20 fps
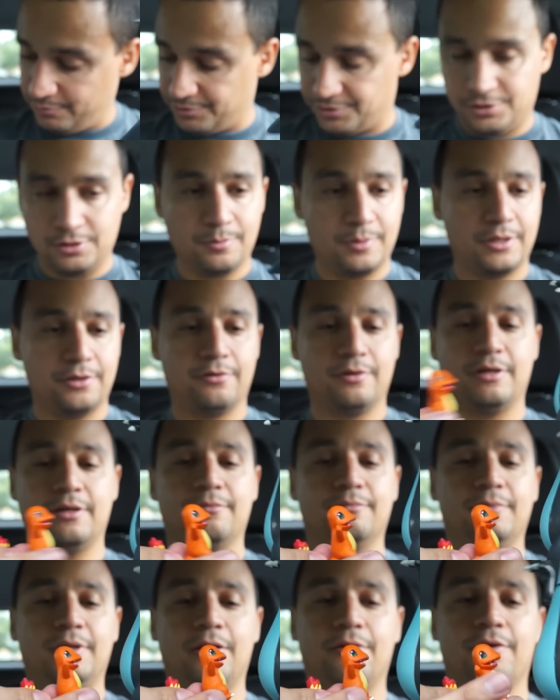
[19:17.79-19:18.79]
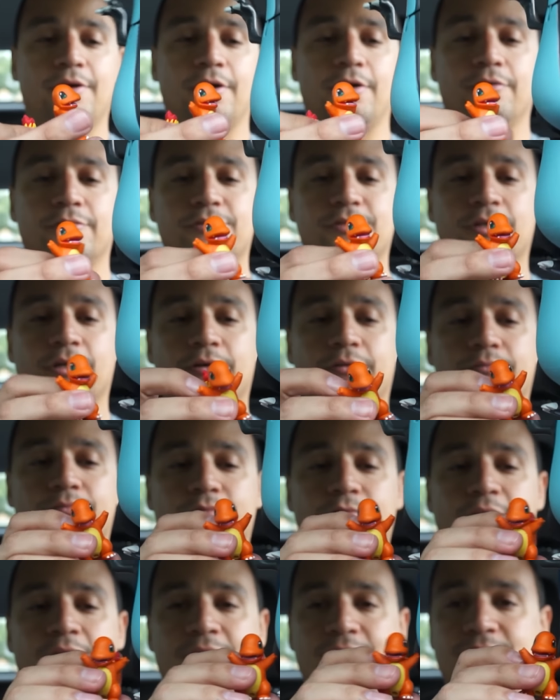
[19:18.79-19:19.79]
Where's Charmander at? There you go. So,
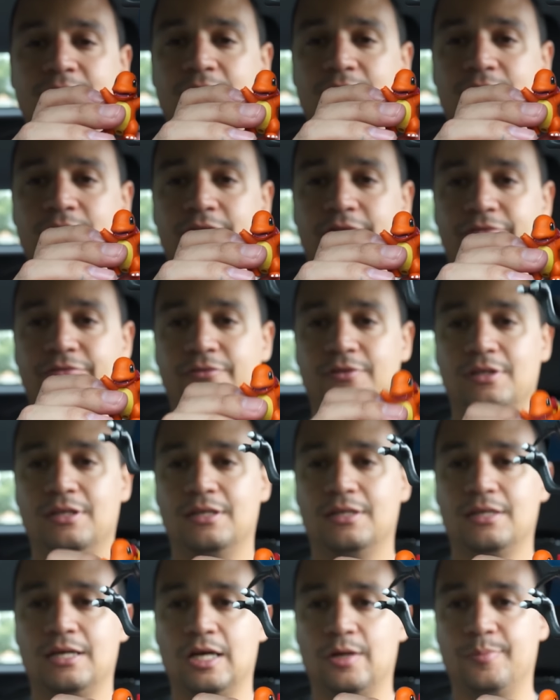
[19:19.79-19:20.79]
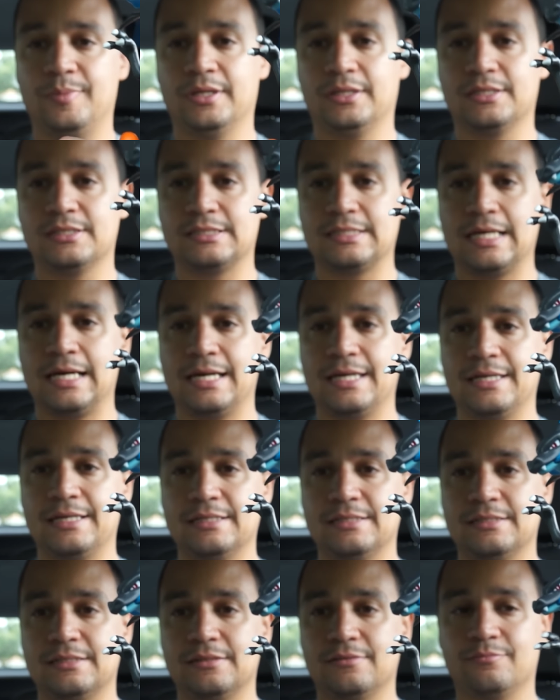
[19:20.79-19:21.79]
you get a sense of how big this guy
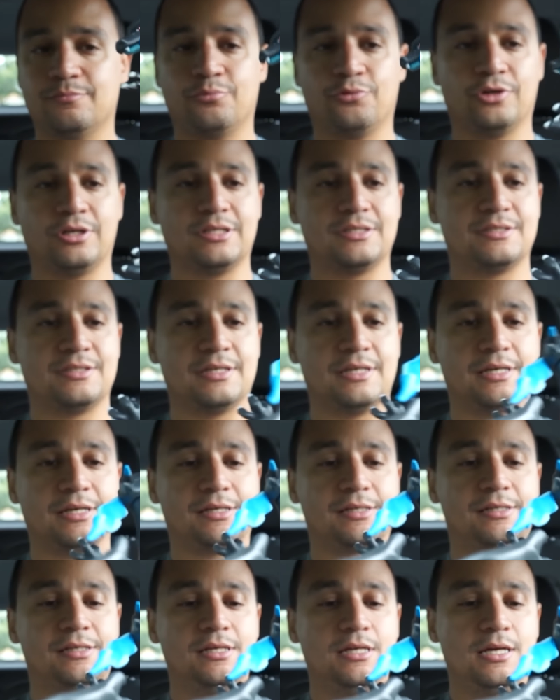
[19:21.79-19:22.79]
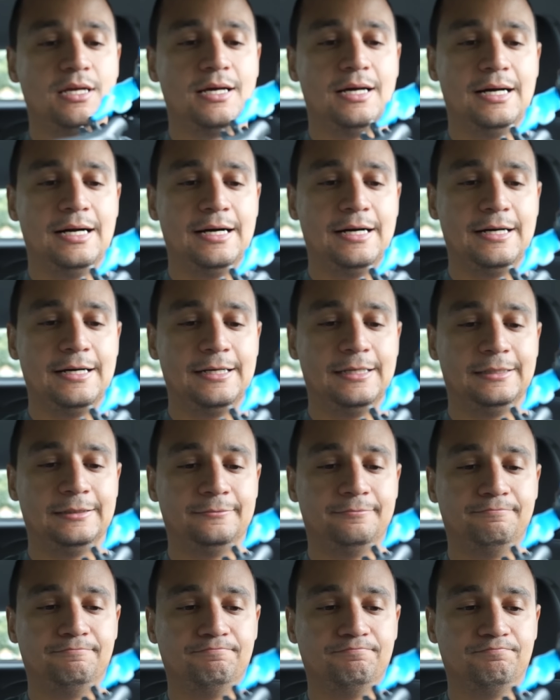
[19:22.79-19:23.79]
is. Pretty sick.
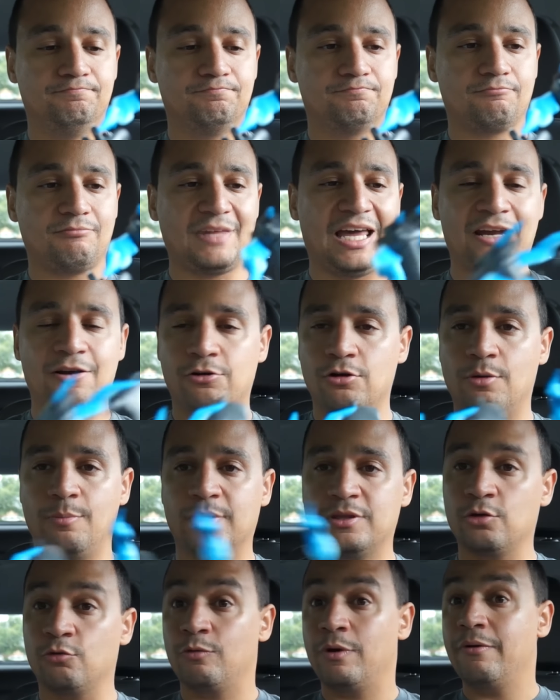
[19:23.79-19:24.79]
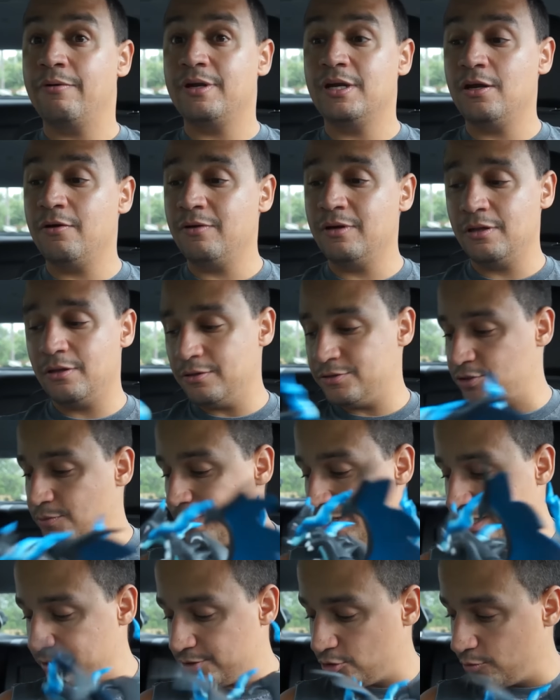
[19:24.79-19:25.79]
Um, I don't know about the rarity on it.
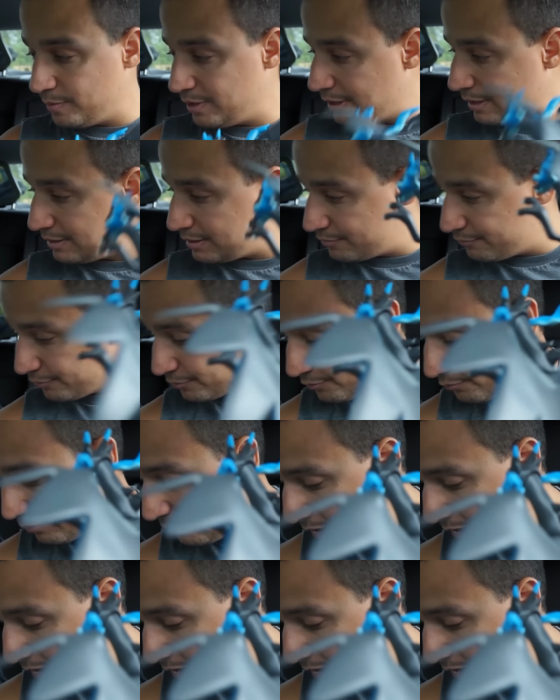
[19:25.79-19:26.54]
Somebody told me that this was...